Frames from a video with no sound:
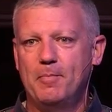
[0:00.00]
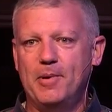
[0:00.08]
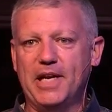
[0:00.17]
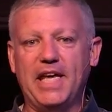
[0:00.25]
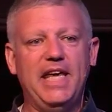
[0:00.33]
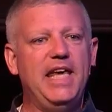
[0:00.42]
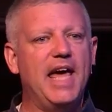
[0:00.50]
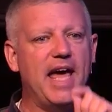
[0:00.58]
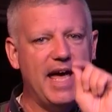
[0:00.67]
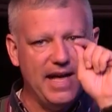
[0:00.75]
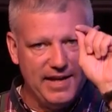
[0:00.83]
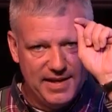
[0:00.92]
But he
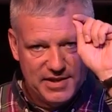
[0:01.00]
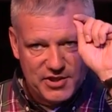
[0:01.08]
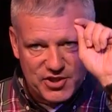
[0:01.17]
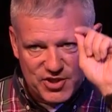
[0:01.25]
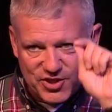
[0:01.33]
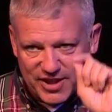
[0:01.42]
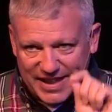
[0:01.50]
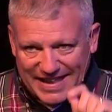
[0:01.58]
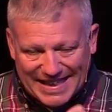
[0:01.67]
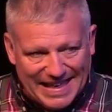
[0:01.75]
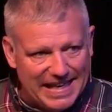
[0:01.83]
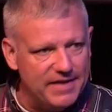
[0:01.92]
had
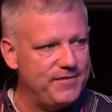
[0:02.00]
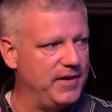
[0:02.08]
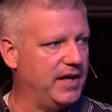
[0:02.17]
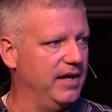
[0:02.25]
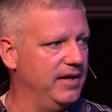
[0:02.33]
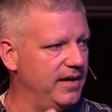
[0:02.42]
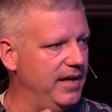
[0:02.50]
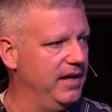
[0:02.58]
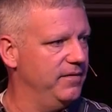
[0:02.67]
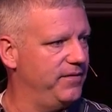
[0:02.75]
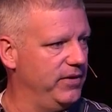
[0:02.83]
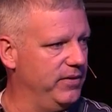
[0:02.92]
significant
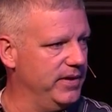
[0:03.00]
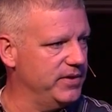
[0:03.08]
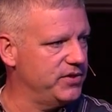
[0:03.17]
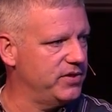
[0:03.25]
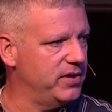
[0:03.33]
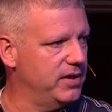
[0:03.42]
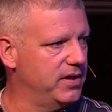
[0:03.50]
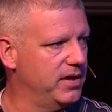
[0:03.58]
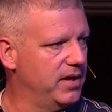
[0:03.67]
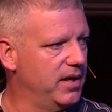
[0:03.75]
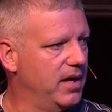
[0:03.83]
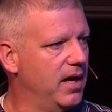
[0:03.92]
influence
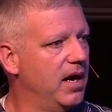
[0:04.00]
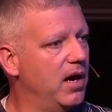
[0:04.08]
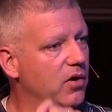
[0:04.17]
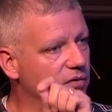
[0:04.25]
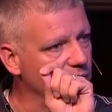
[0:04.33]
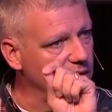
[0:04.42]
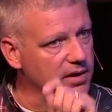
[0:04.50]
over a